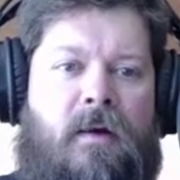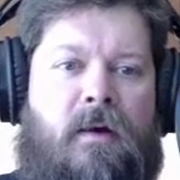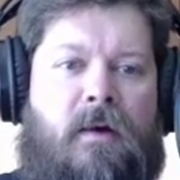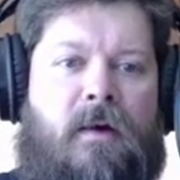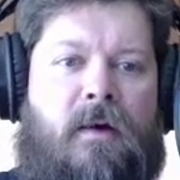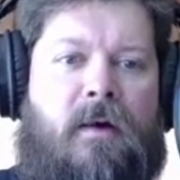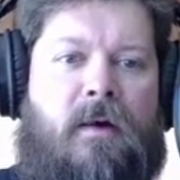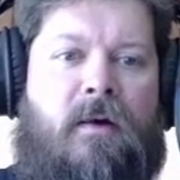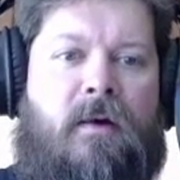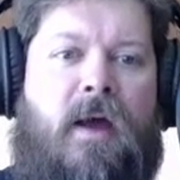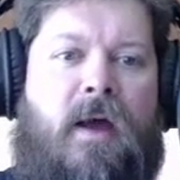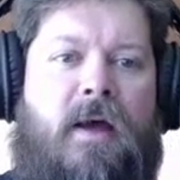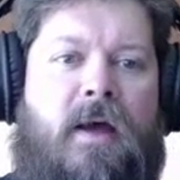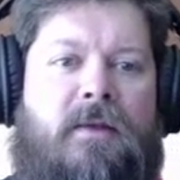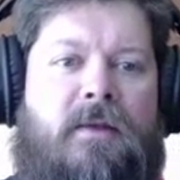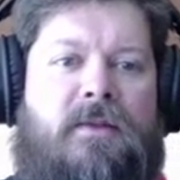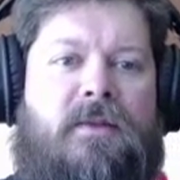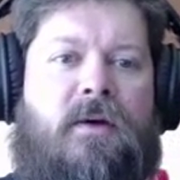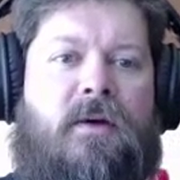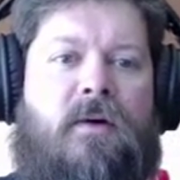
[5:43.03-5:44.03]
Okay,
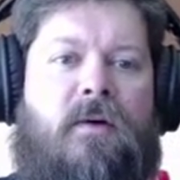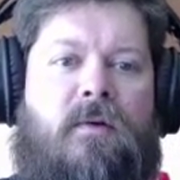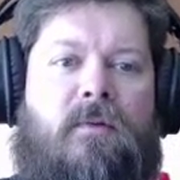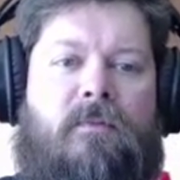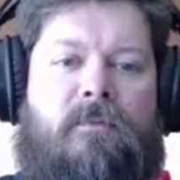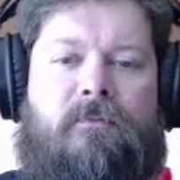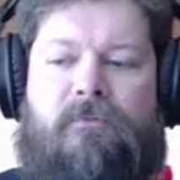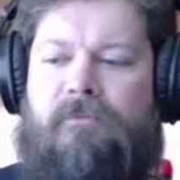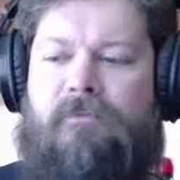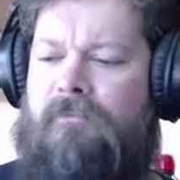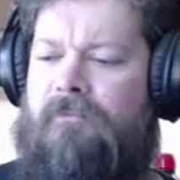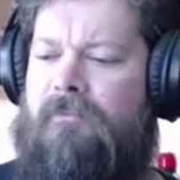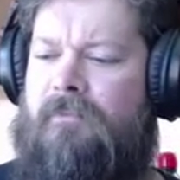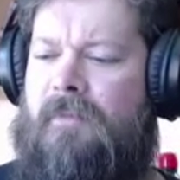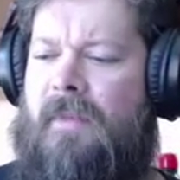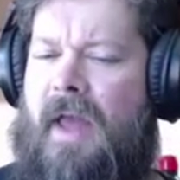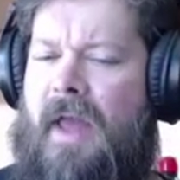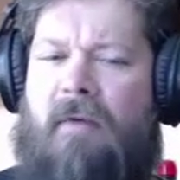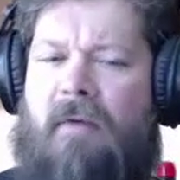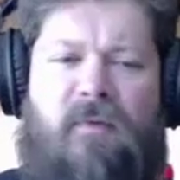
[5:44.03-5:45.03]
so
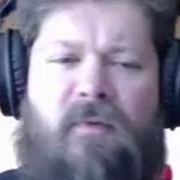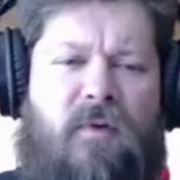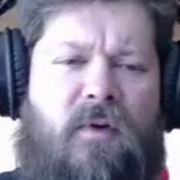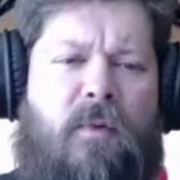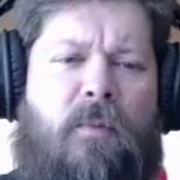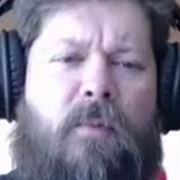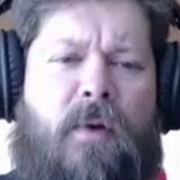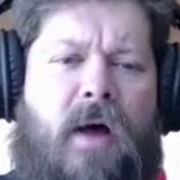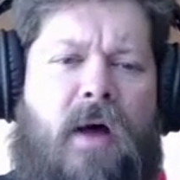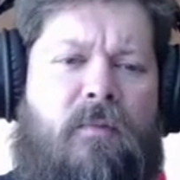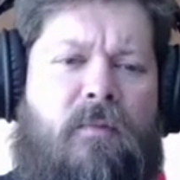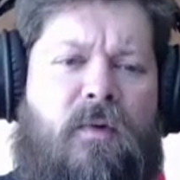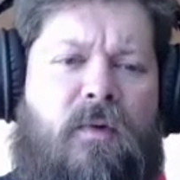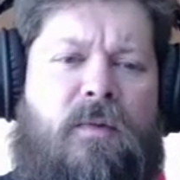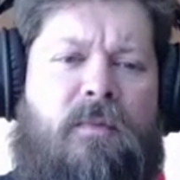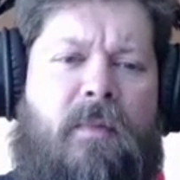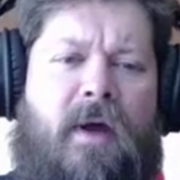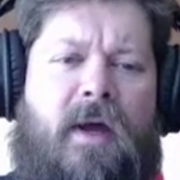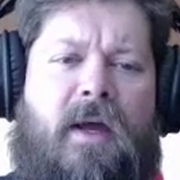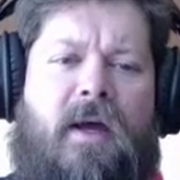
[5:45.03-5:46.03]
I have a real problem
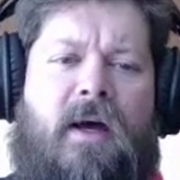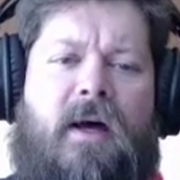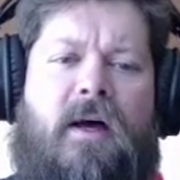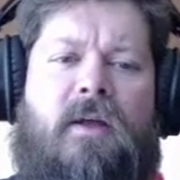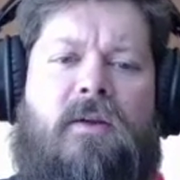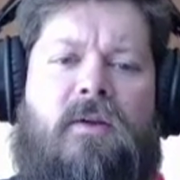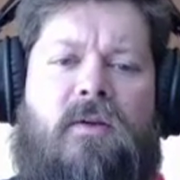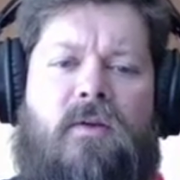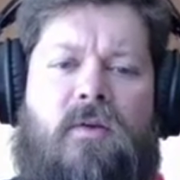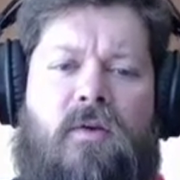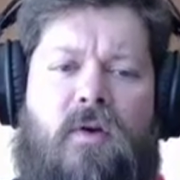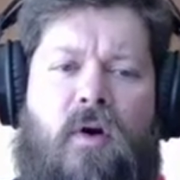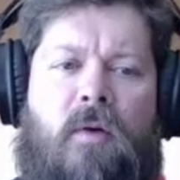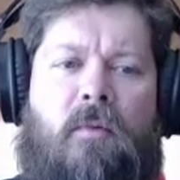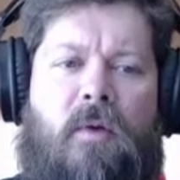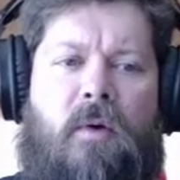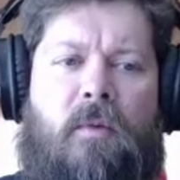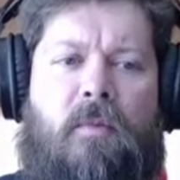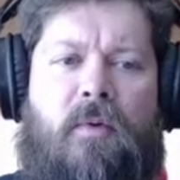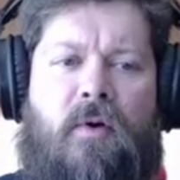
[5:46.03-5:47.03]
with my
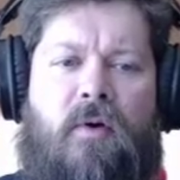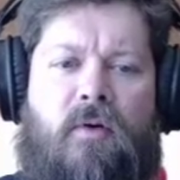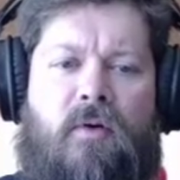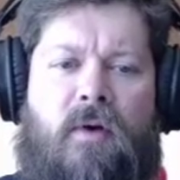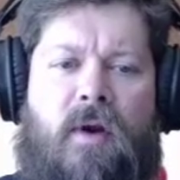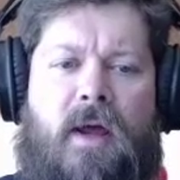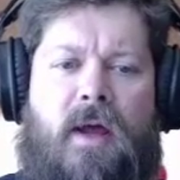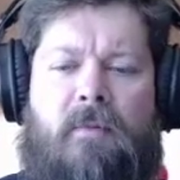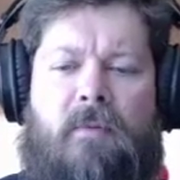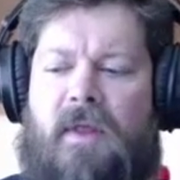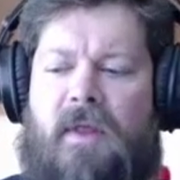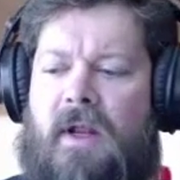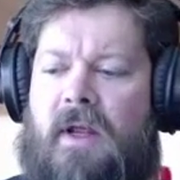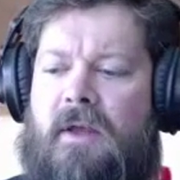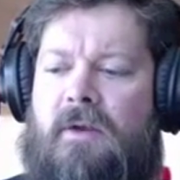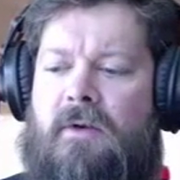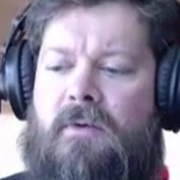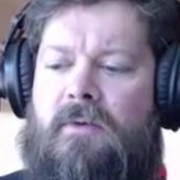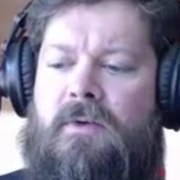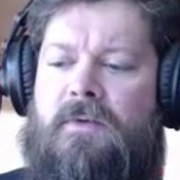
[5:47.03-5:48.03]
normal program that I
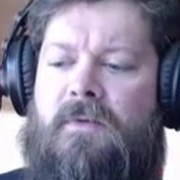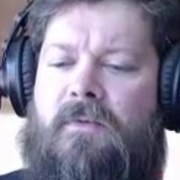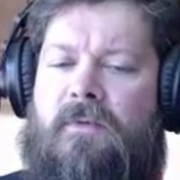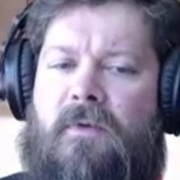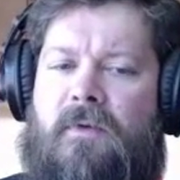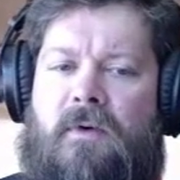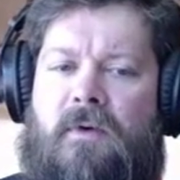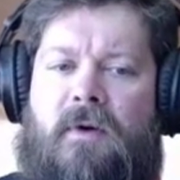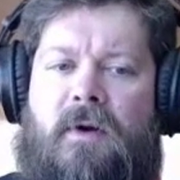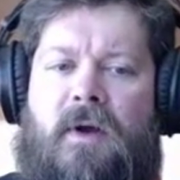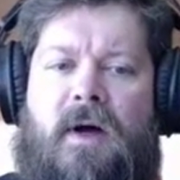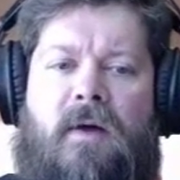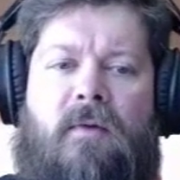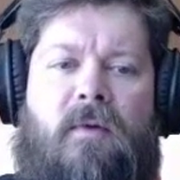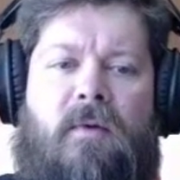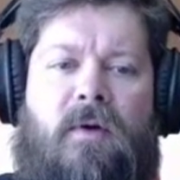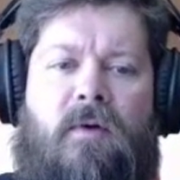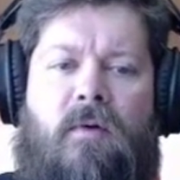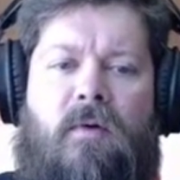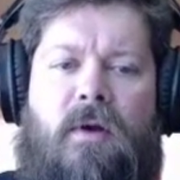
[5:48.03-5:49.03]
use for
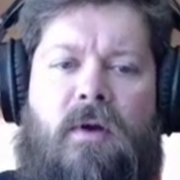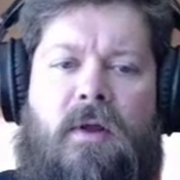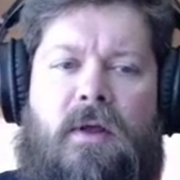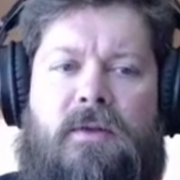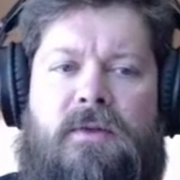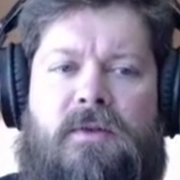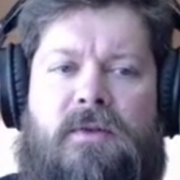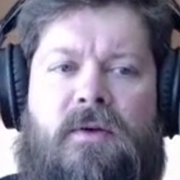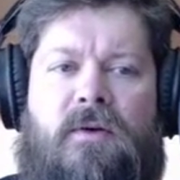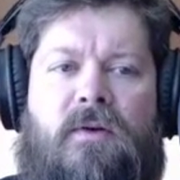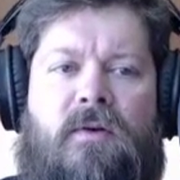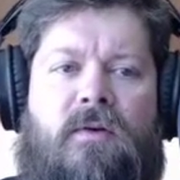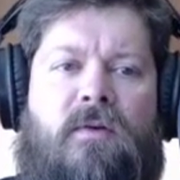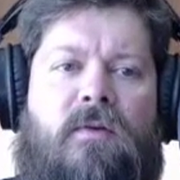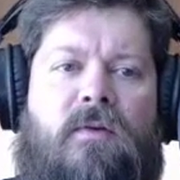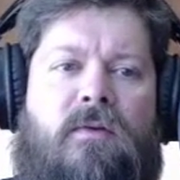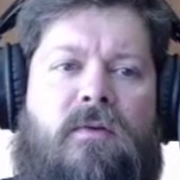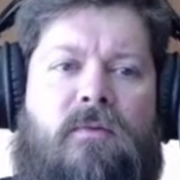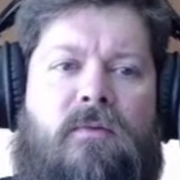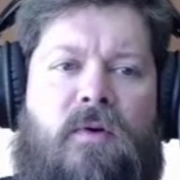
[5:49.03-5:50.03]
recording.
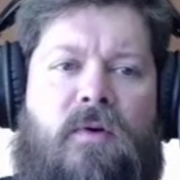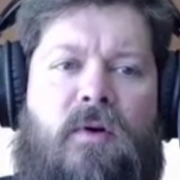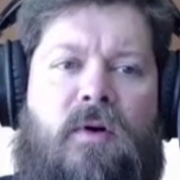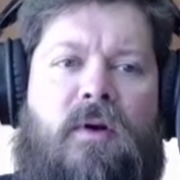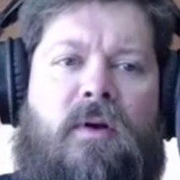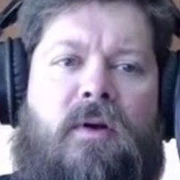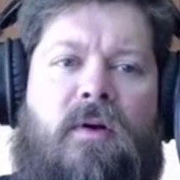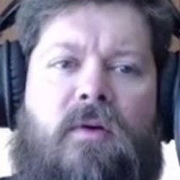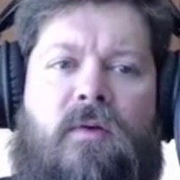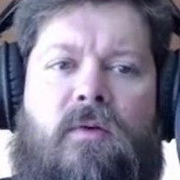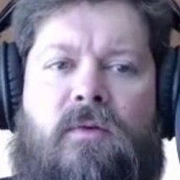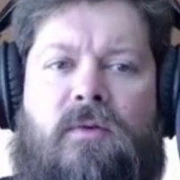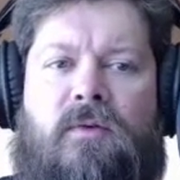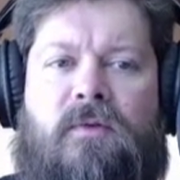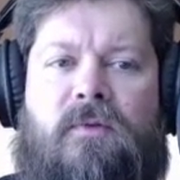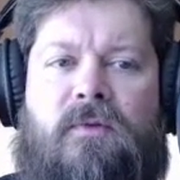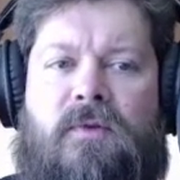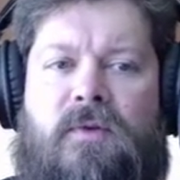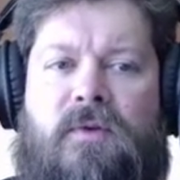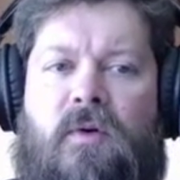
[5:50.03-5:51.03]
So I'm going old
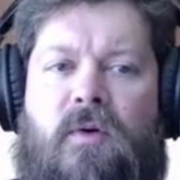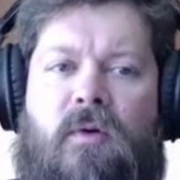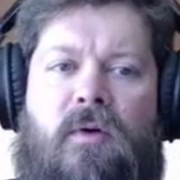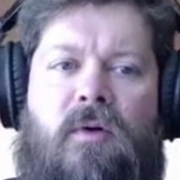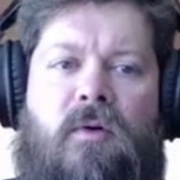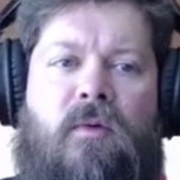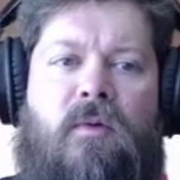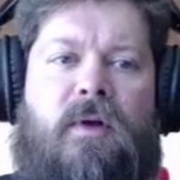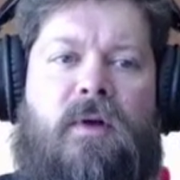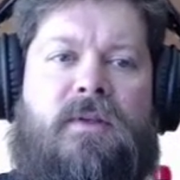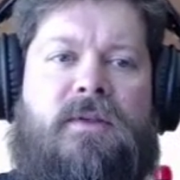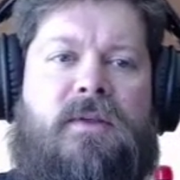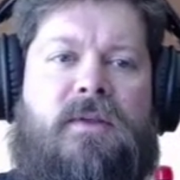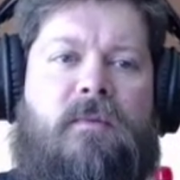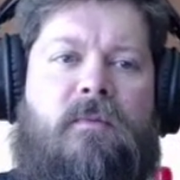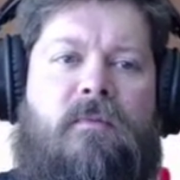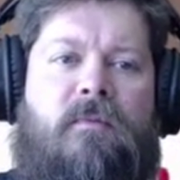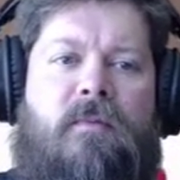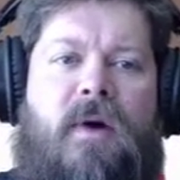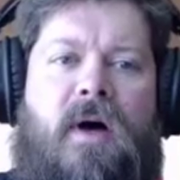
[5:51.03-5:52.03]
school with some